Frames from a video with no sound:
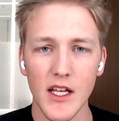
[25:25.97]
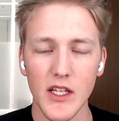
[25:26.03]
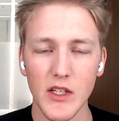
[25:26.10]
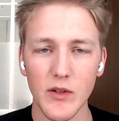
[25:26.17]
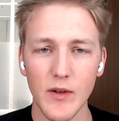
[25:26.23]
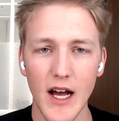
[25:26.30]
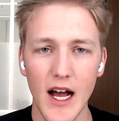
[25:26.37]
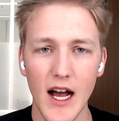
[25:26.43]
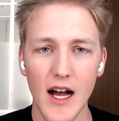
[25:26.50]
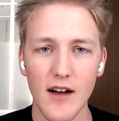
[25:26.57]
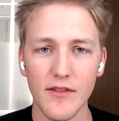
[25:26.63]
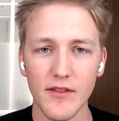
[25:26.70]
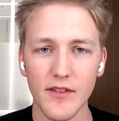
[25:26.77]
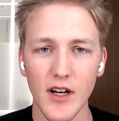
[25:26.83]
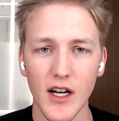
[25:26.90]
You
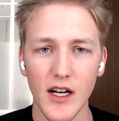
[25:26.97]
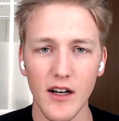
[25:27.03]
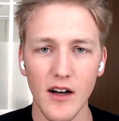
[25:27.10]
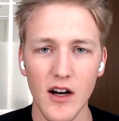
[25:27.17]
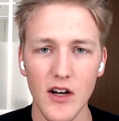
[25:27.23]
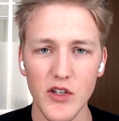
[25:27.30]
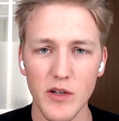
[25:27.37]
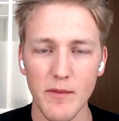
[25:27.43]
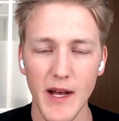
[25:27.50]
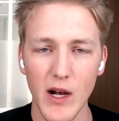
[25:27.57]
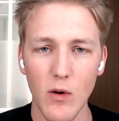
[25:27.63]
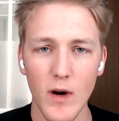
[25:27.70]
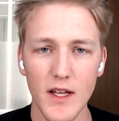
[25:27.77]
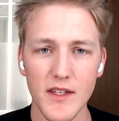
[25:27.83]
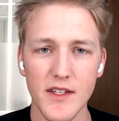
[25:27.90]
have a 100
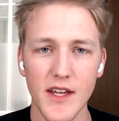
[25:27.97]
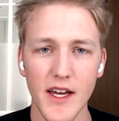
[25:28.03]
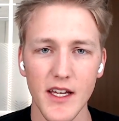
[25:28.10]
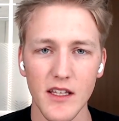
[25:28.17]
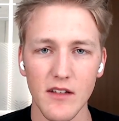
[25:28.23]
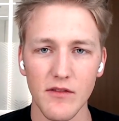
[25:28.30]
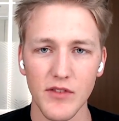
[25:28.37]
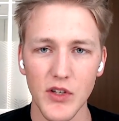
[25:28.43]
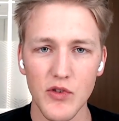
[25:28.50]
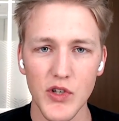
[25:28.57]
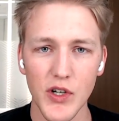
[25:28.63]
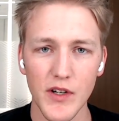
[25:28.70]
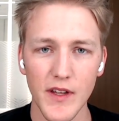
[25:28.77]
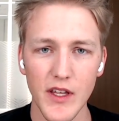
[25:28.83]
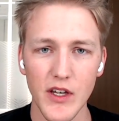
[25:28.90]
megawatt site in the
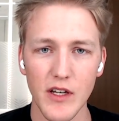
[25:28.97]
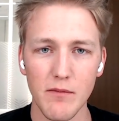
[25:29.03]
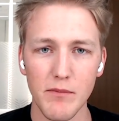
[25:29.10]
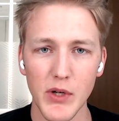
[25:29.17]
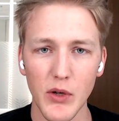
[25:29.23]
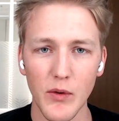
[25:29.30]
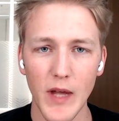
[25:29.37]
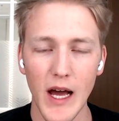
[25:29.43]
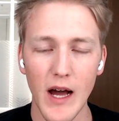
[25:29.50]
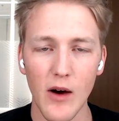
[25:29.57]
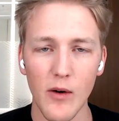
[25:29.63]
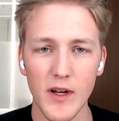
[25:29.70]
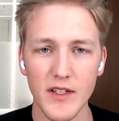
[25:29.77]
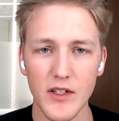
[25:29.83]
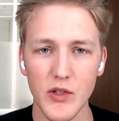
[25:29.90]
future that you can build
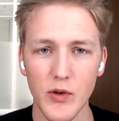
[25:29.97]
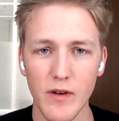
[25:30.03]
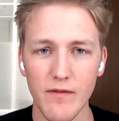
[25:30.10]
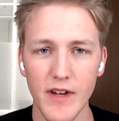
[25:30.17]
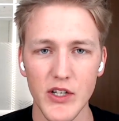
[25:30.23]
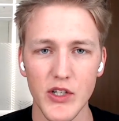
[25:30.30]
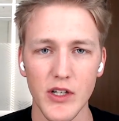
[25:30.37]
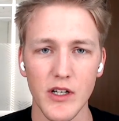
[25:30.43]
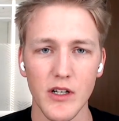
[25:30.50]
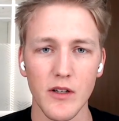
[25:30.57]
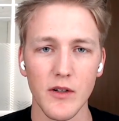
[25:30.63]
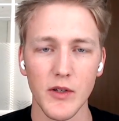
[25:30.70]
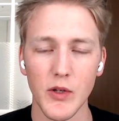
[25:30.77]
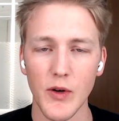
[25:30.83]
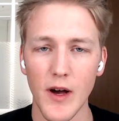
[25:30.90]
out as a joint
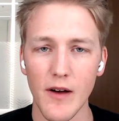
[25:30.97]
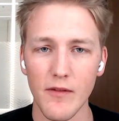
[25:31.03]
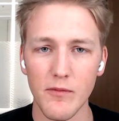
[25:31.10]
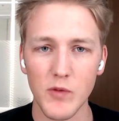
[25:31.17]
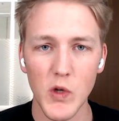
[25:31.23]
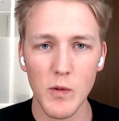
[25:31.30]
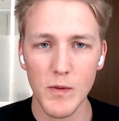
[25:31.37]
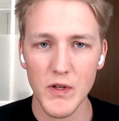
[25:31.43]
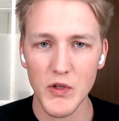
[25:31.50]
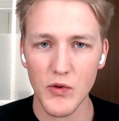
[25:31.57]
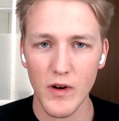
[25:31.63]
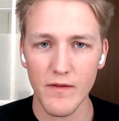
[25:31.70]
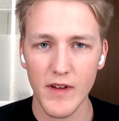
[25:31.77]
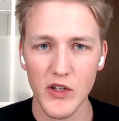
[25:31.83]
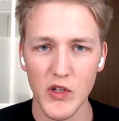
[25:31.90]
venture. You have numerous
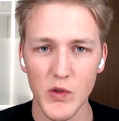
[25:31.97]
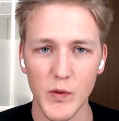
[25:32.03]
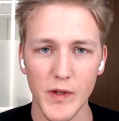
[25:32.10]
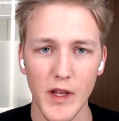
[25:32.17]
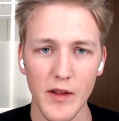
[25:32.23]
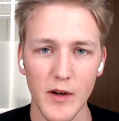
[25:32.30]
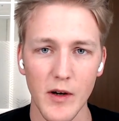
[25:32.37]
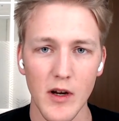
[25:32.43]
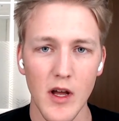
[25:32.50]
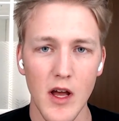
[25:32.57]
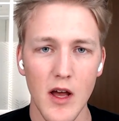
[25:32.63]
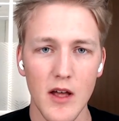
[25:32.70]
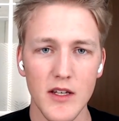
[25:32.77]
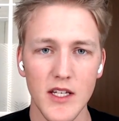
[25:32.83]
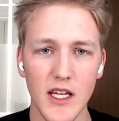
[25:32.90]
joint ventures with other
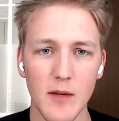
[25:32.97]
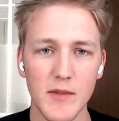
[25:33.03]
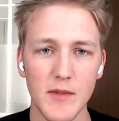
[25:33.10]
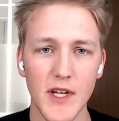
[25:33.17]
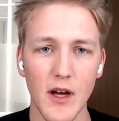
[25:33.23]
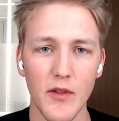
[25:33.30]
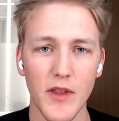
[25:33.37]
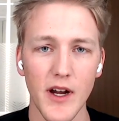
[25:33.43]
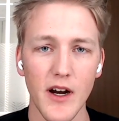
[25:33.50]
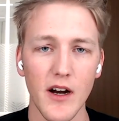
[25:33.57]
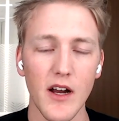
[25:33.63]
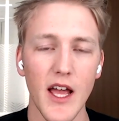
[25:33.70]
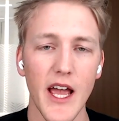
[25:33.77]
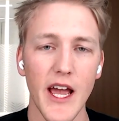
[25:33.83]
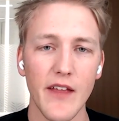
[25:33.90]
teams out
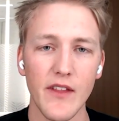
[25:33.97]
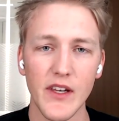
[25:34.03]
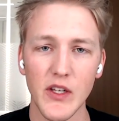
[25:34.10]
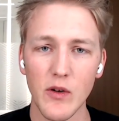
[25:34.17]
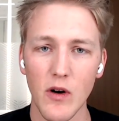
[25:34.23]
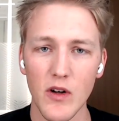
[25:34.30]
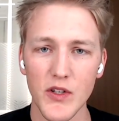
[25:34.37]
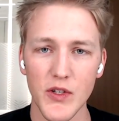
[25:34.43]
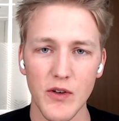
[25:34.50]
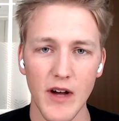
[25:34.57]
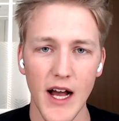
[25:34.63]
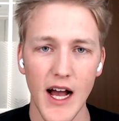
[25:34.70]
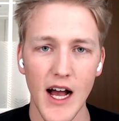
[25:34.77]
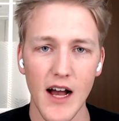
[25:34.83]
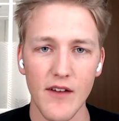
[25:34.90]
there, and then you also
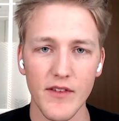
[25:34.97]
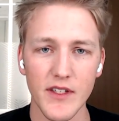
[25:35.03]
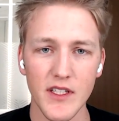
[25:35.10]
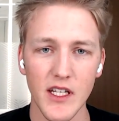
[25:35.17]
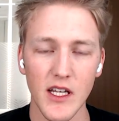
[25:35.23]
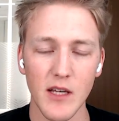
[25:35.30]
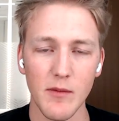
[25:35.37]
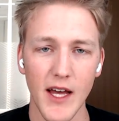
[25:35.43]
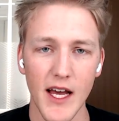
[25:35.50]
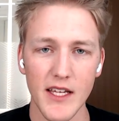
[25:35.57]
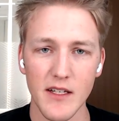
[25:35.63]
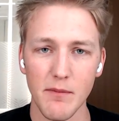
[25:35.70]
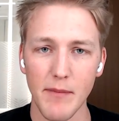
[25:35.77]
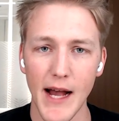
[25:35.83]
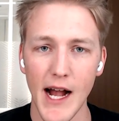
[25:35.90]
have a team that
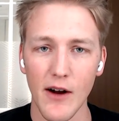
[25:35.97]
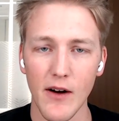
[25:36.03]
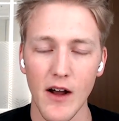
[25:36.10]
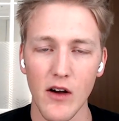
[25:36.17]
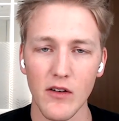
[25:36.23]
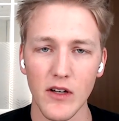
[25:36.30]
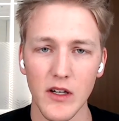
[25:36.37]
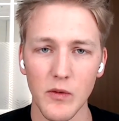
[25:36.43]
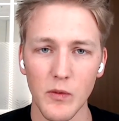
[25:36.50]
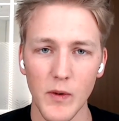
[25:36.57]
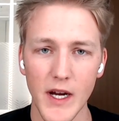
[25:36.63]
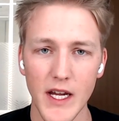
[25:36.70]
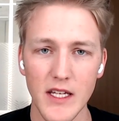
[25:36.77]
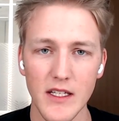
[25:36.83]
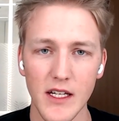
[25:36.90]
has a background in
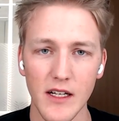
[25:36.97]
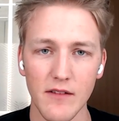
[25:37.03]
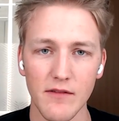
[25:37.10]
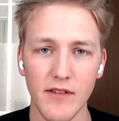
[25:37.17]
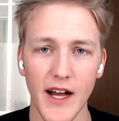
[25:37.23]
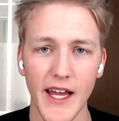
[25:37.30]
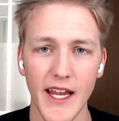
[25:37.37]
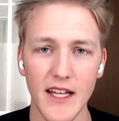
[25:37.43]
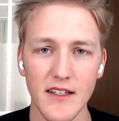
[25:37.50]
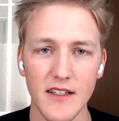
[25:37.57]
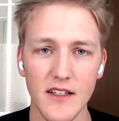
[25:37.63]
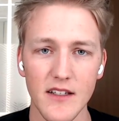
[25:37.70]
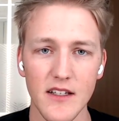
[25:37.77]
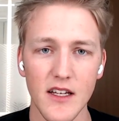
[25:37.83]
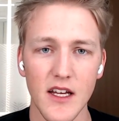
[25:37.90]
raising
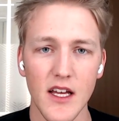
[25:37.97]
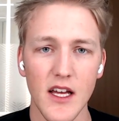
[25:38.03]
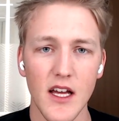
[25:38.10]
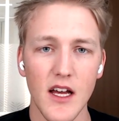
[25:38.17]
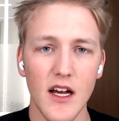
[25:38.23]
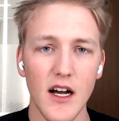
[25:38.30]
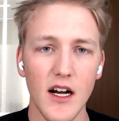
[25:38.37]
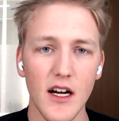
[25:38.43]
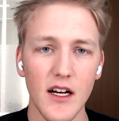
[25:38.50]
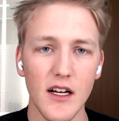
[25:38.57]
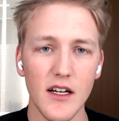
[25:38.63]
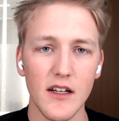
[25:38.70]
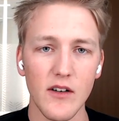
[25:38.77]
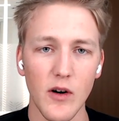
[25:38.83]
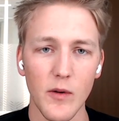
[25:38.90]
finances
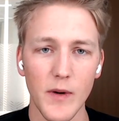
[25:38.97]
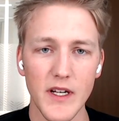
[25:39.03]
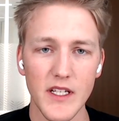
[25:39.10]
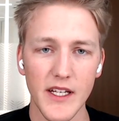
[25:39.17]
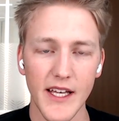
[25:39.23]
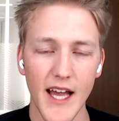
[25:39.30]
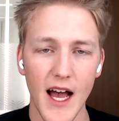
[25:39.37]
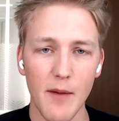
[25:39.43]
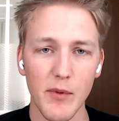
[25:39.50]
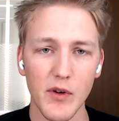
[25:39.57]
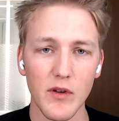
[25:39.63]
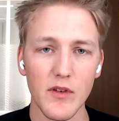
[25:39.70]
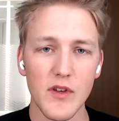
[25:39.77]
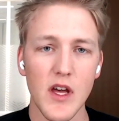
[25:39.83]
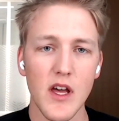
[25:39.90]
uh, or raising
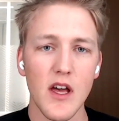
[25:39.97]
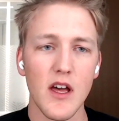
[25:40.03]
capital